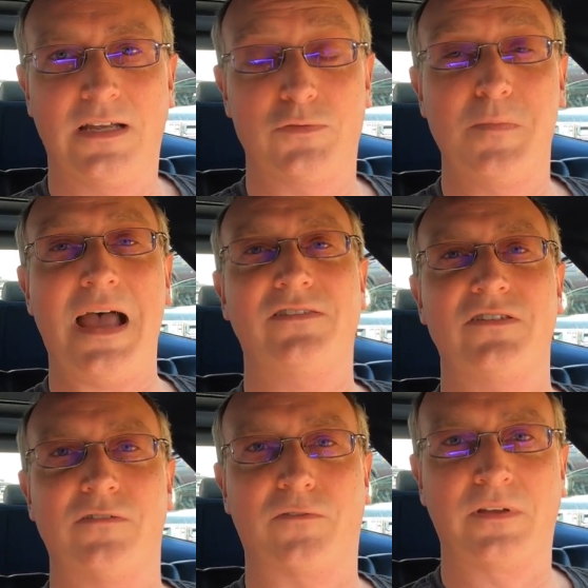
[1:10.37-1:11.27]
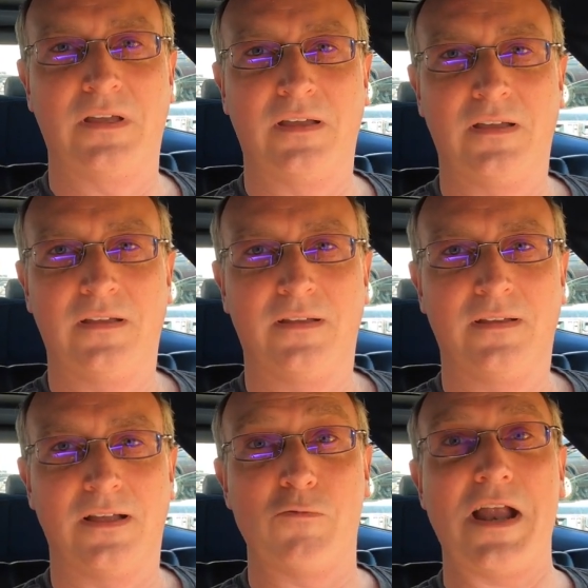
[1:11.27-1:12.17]
It's massive.
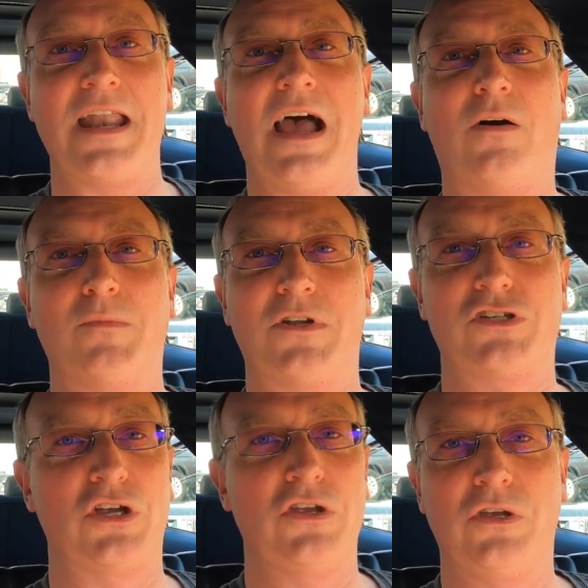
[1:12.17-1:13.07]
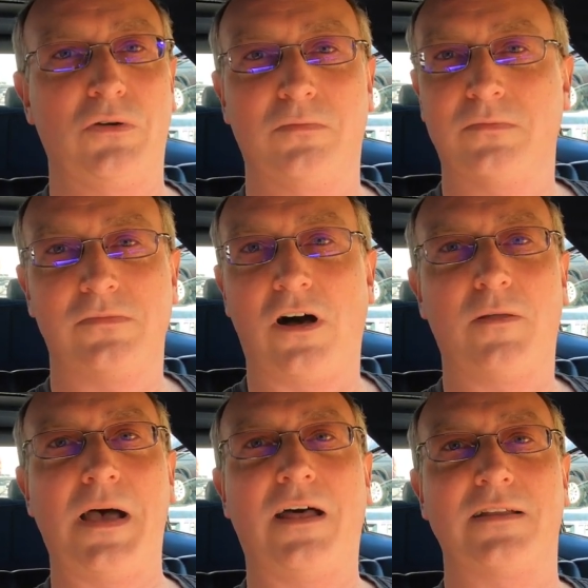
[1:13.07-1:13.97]
And right now I'm going to show you
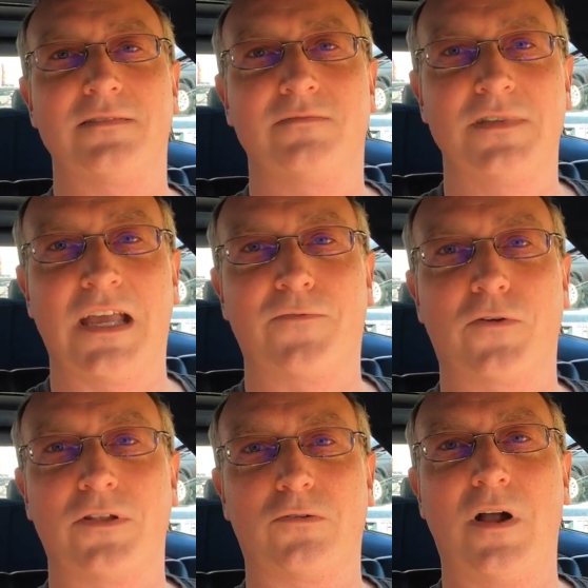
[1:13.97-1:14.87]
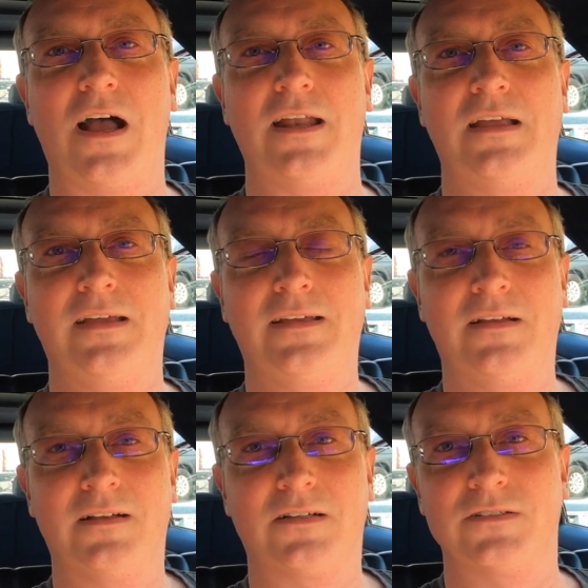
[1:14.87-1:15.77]
all about it and take it for a little ride,
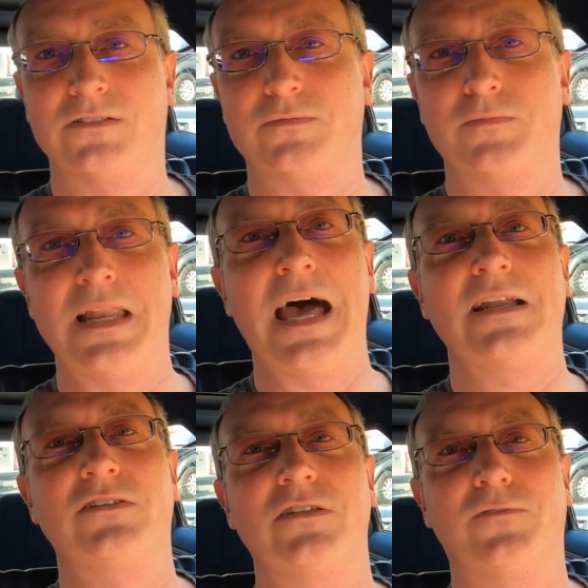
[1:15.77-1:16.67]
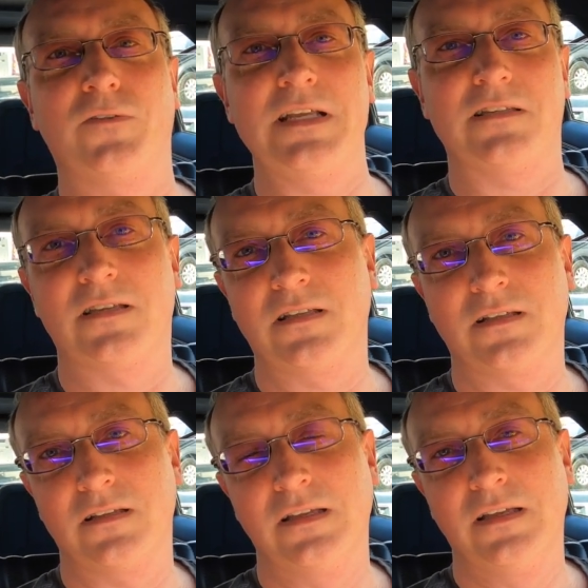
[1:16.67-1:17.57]
because it's been added to the fleet.
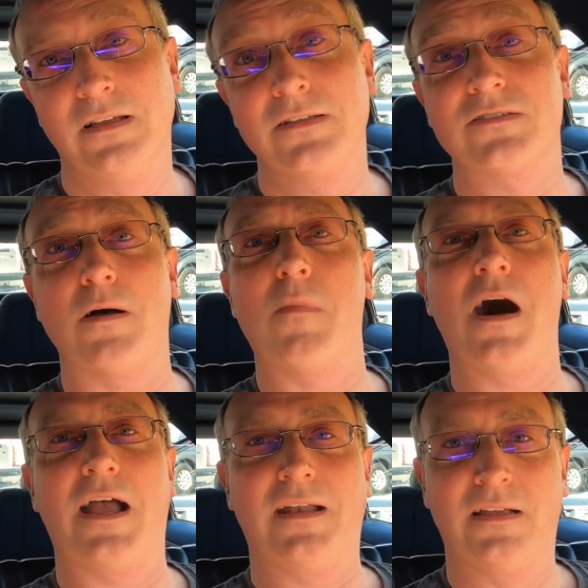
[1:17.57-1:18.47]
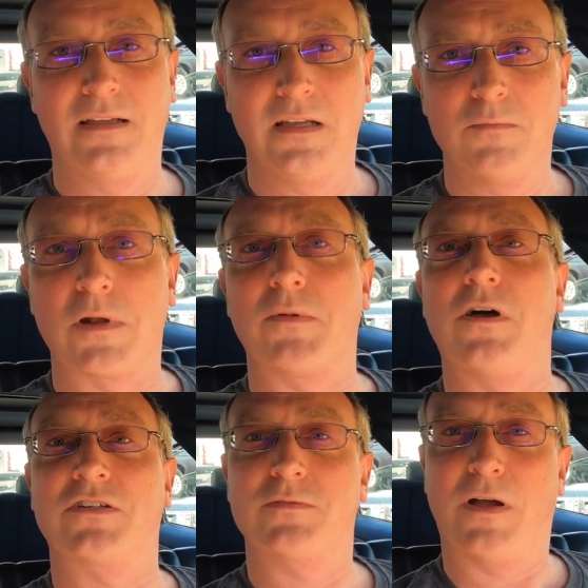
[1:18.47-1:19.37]
It's not mine, but it
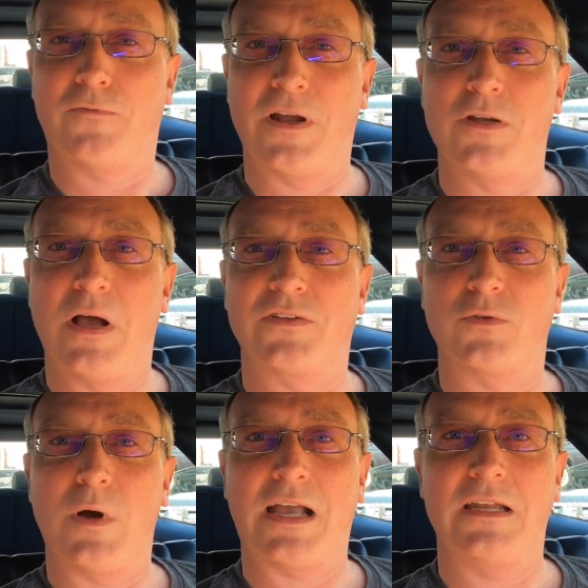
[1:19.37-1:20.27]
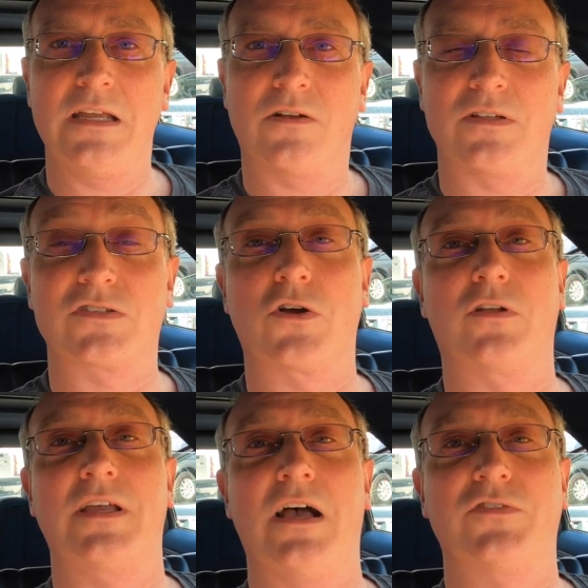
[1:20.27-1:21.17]
belongs to my friend who has the Wagoneer that's
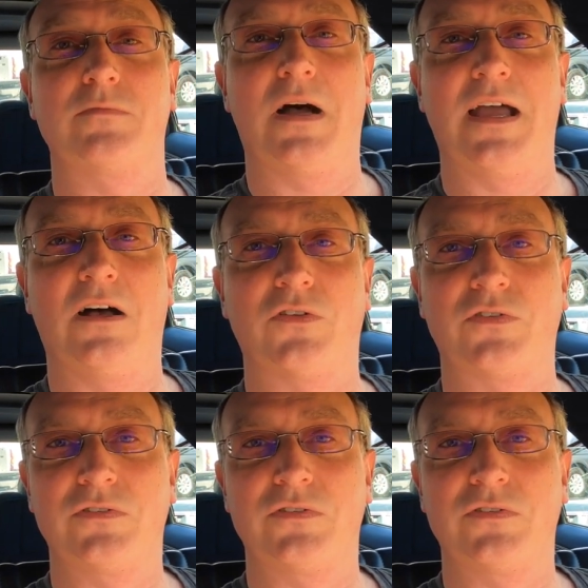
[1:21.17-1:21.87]
currently housed at my house.